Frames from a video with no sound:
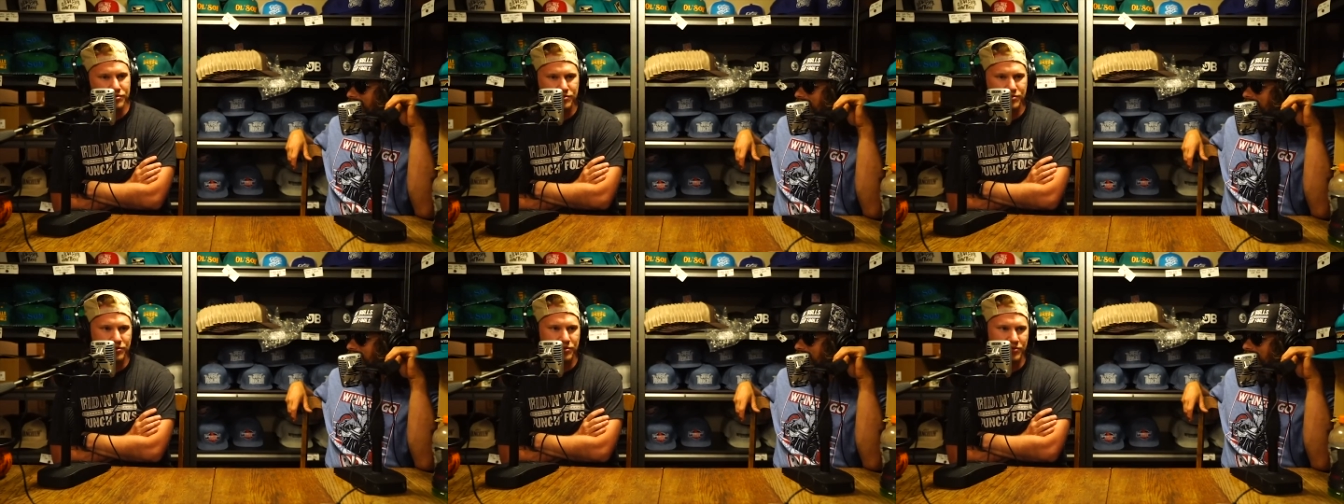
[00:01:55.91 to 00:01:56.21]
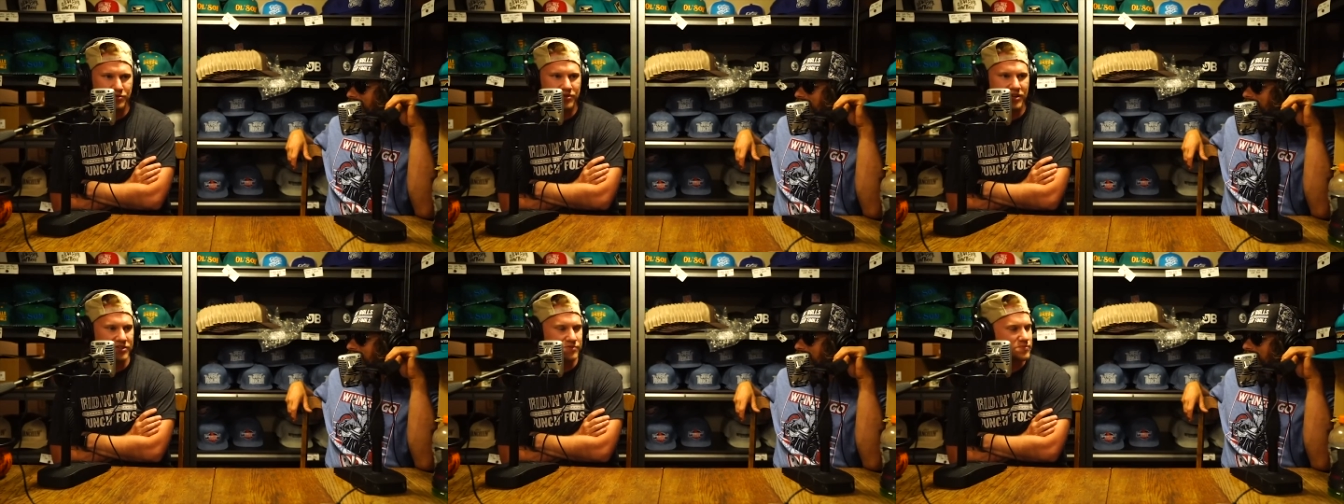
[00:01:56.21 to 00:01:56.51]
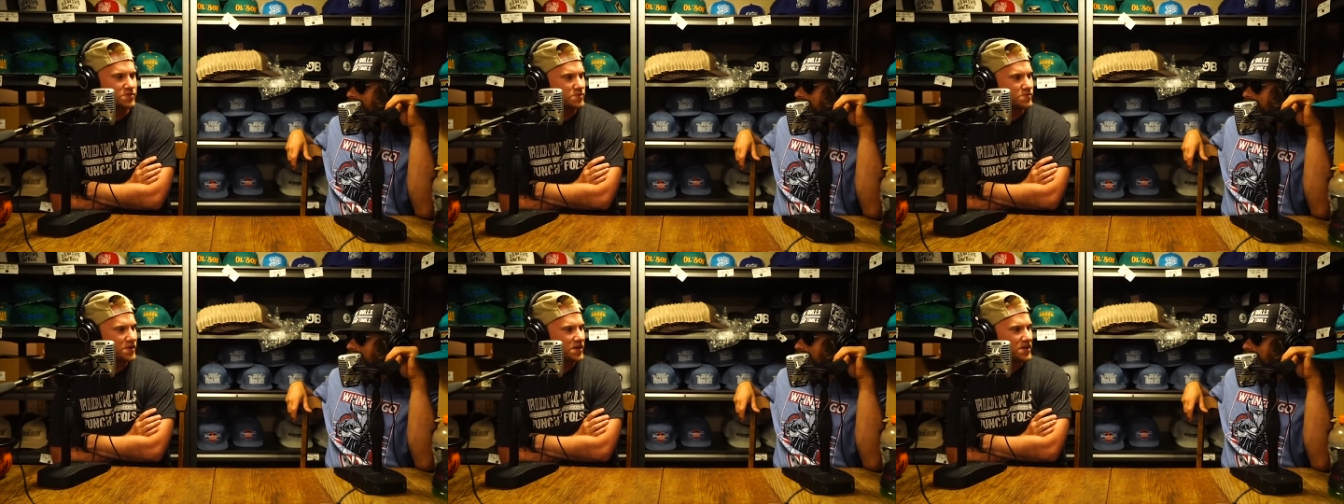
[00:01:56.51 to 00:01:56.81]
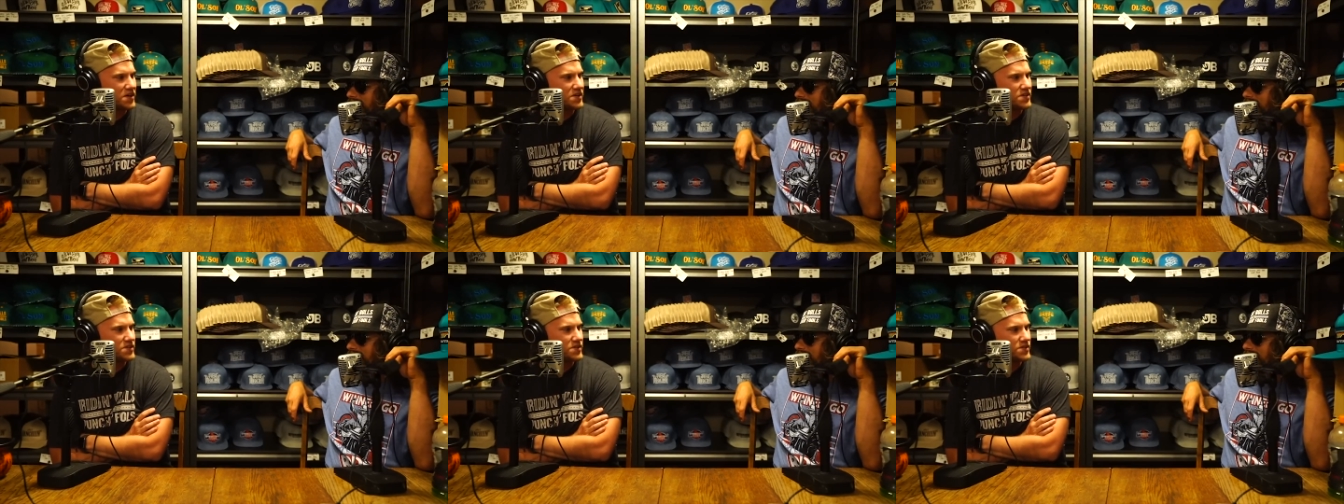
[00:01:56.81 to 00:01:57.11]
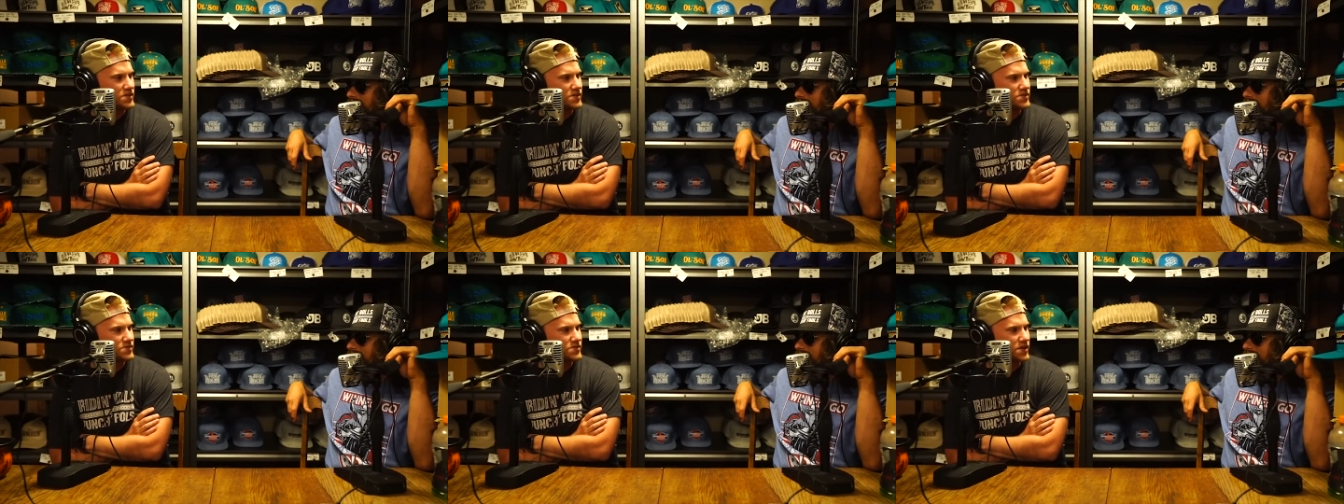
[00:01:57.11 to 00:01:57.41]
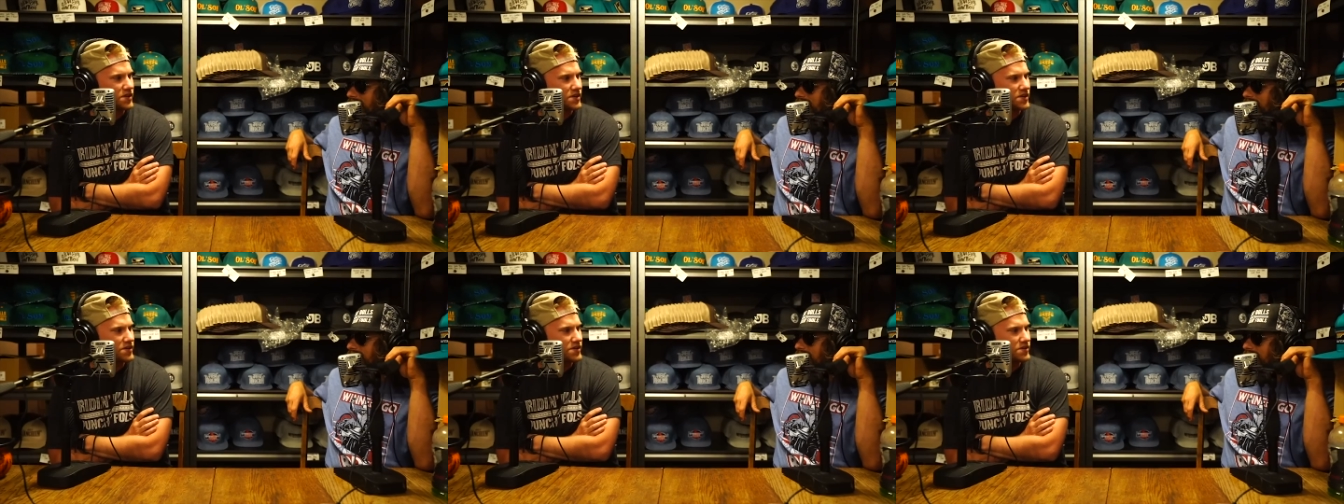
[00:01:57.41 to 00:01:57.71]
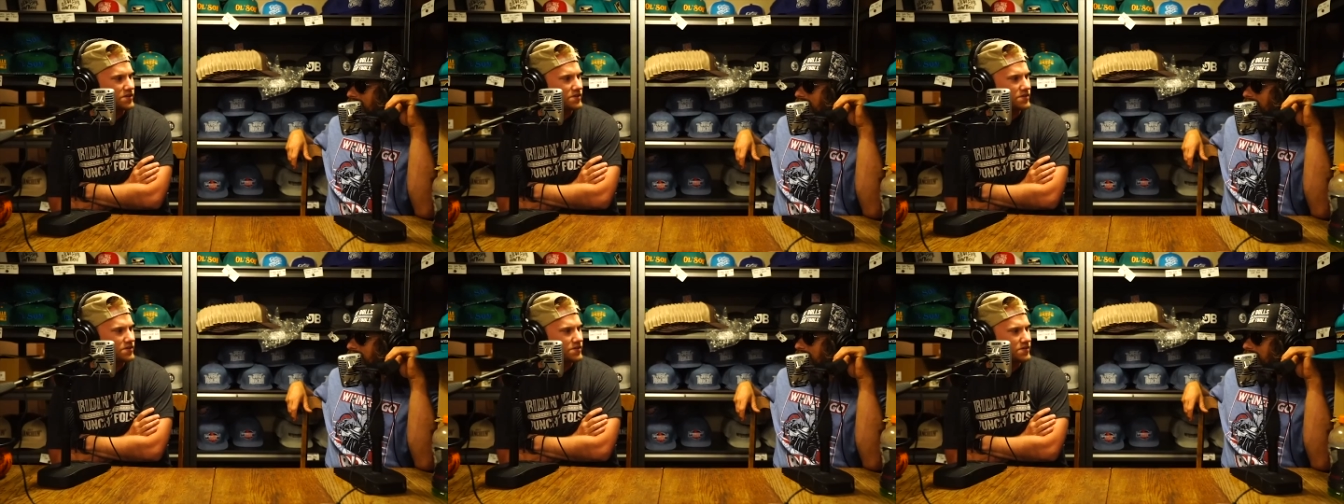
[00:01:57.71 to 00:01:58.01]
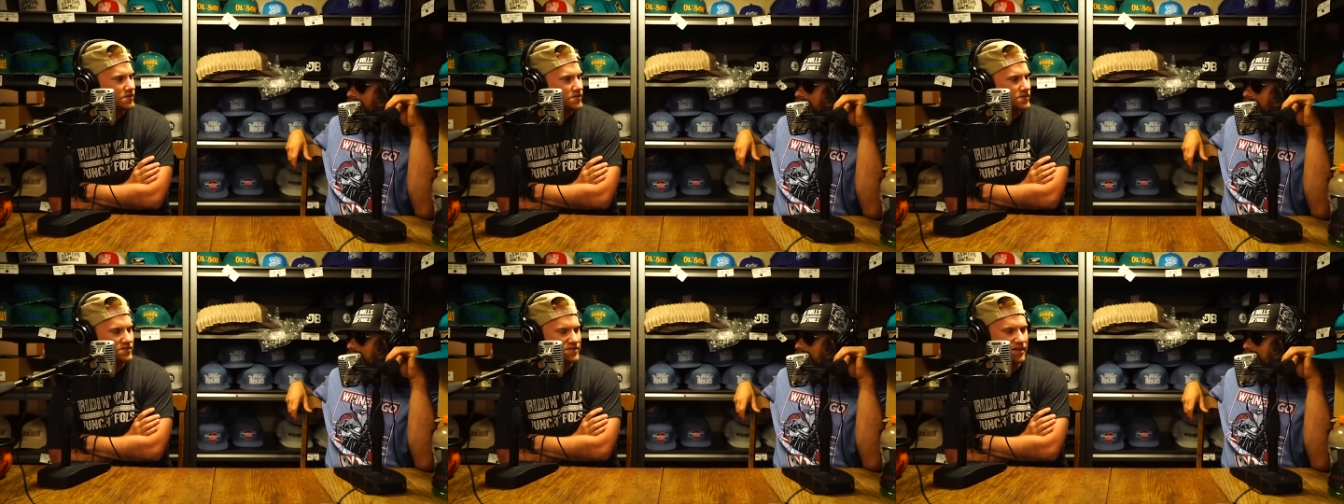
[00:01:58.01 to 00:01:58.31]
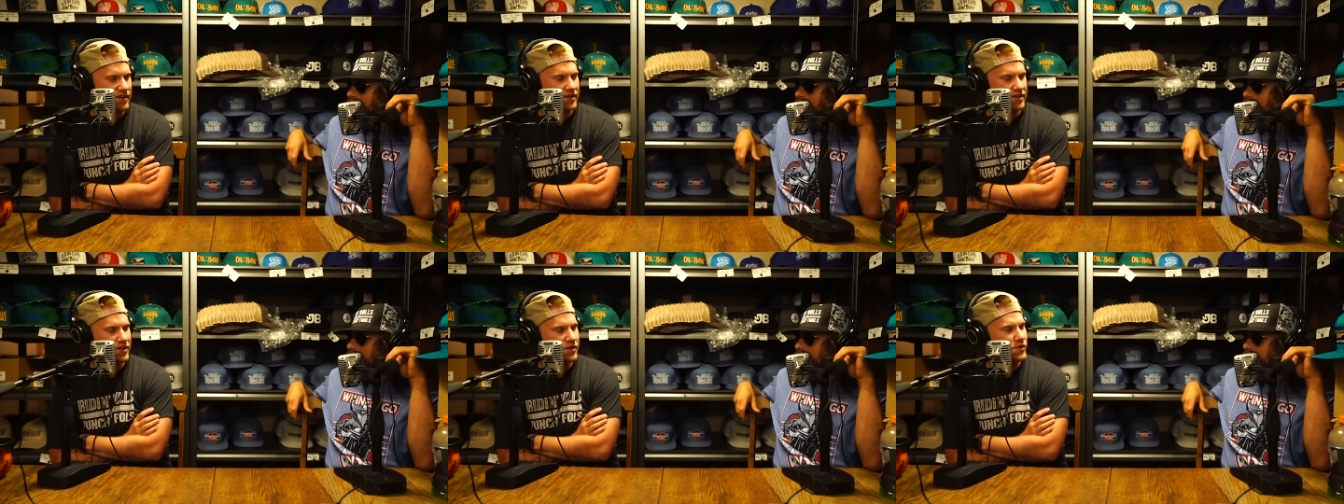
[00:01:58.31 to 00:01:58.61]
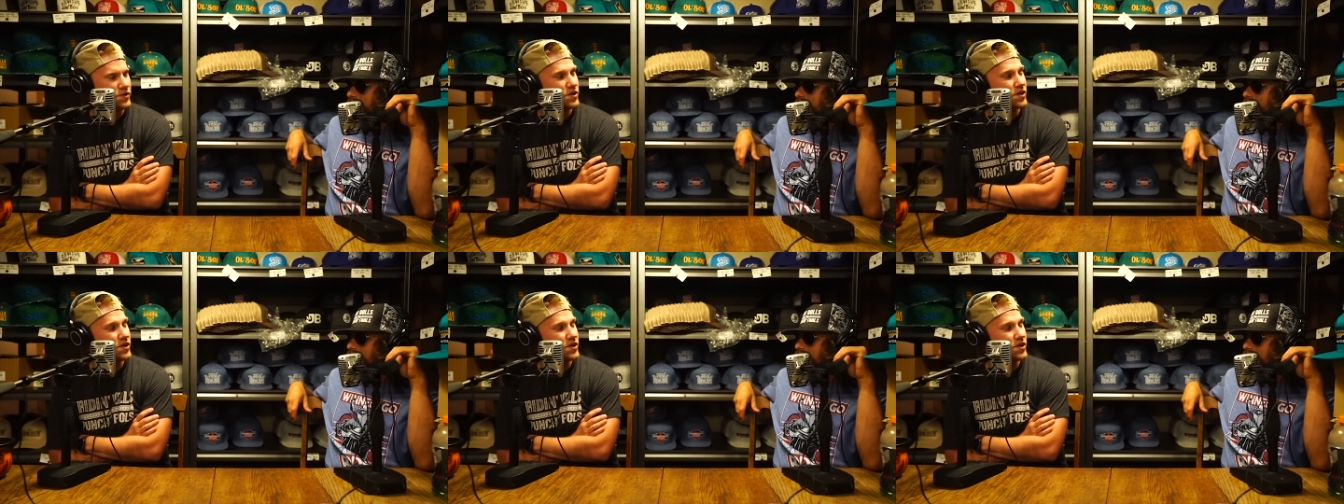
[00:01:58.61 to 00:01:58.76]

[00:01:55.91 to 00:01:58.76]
you know, you guys put in my head that he's not gonna, he's not gonna go